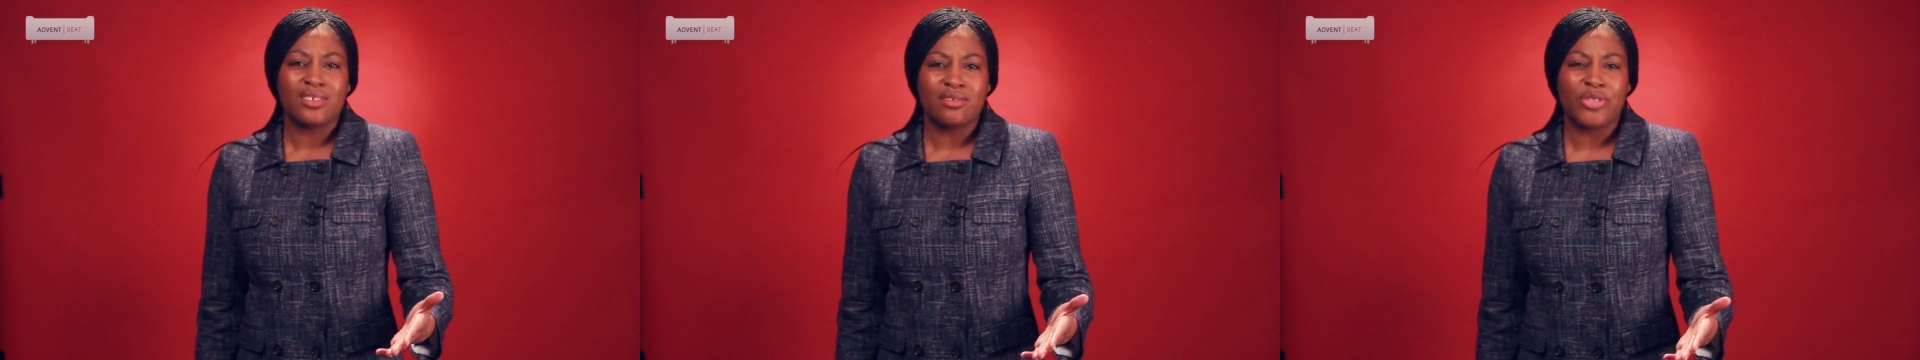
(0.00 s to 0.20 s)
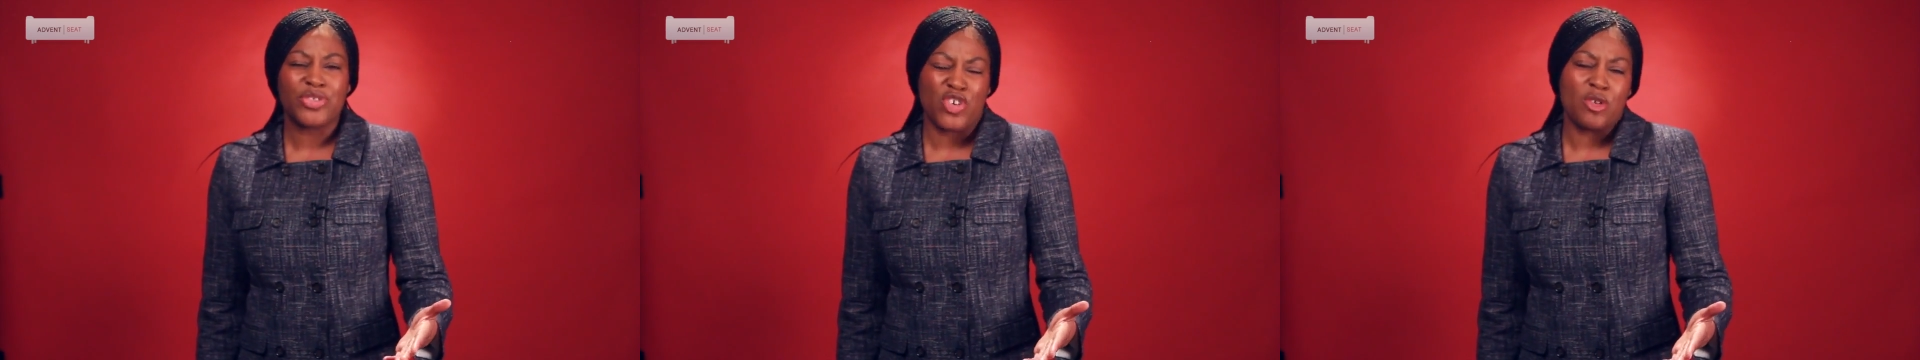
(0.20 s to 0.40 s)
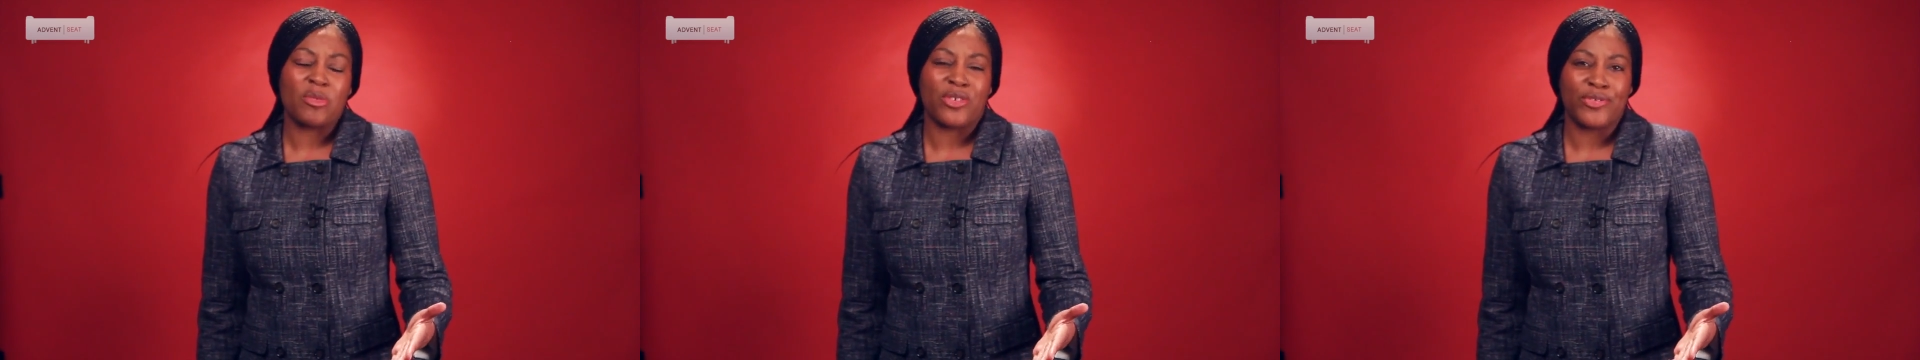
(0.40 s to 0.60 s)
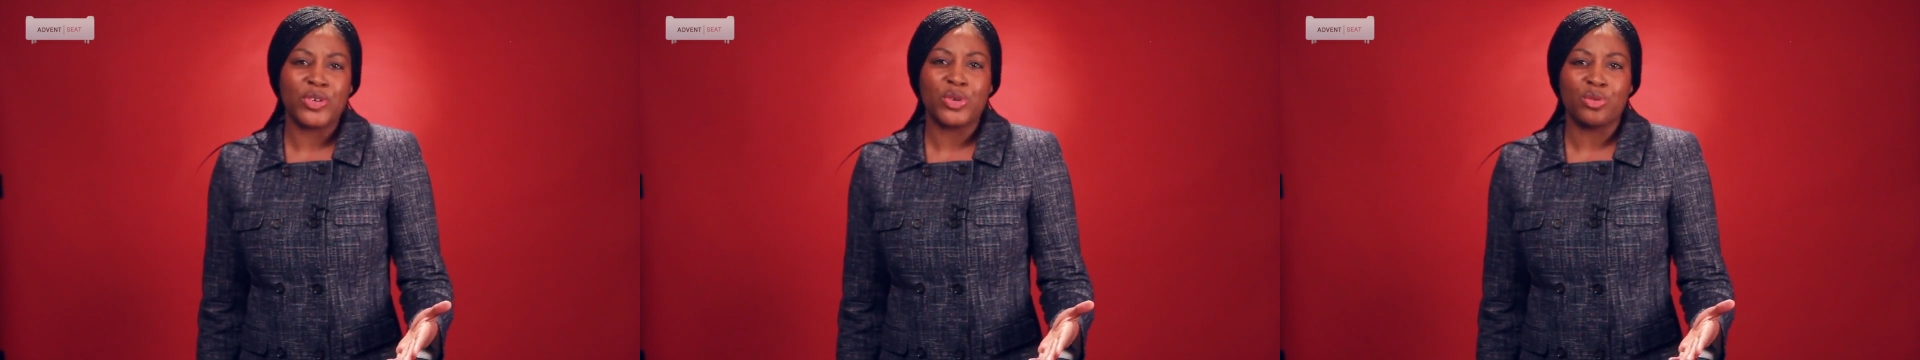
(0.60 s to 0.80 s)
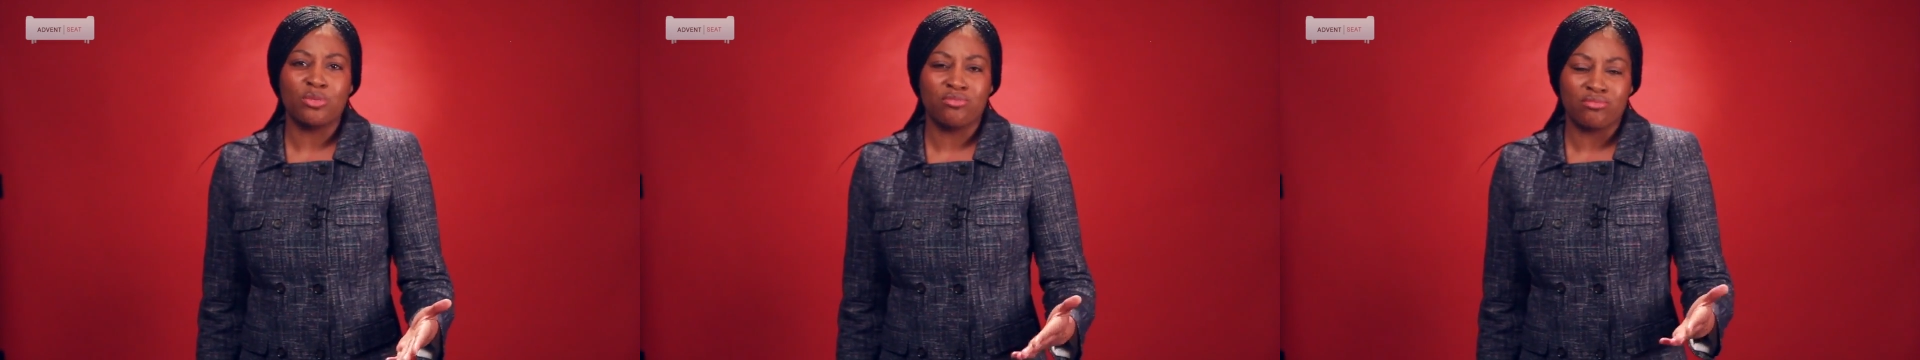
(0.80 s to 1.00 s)
throw him a
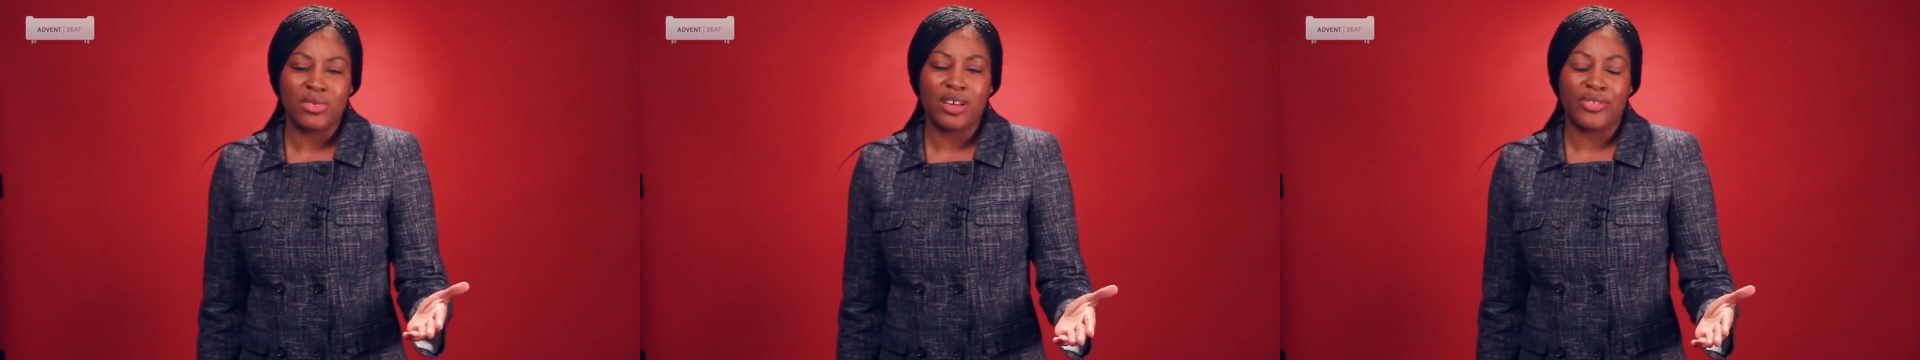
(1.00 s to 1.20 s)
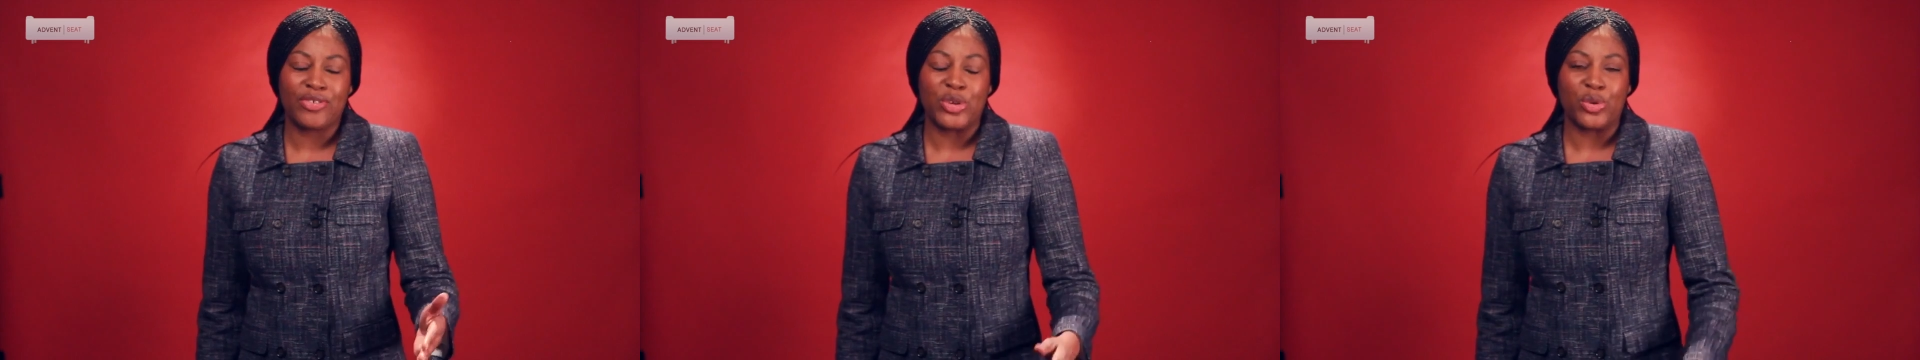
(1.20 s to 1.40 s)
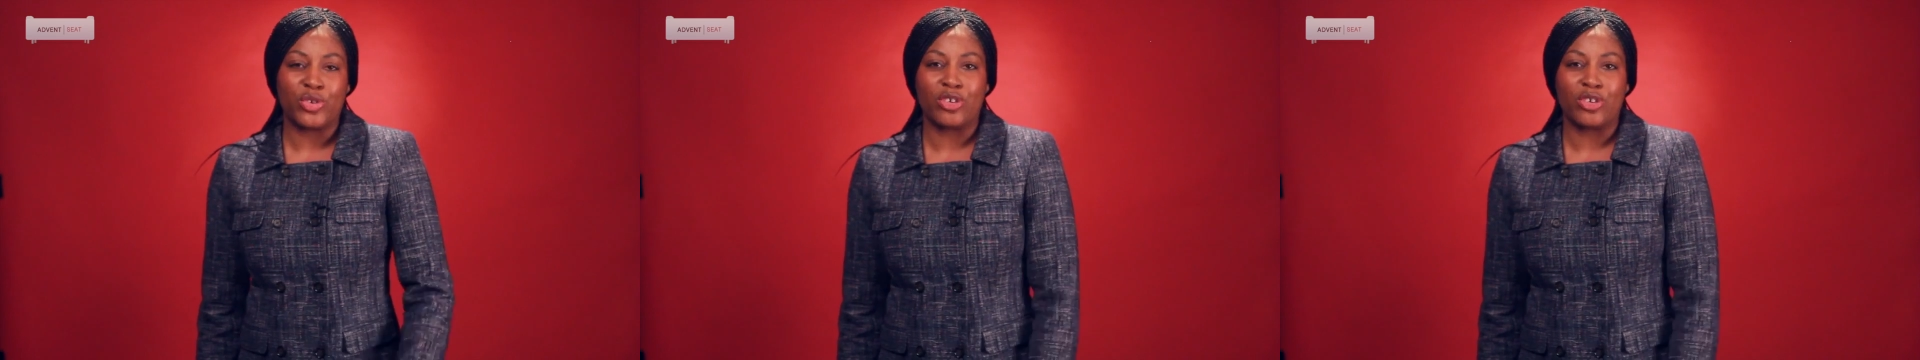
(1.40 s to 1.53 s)
few, a few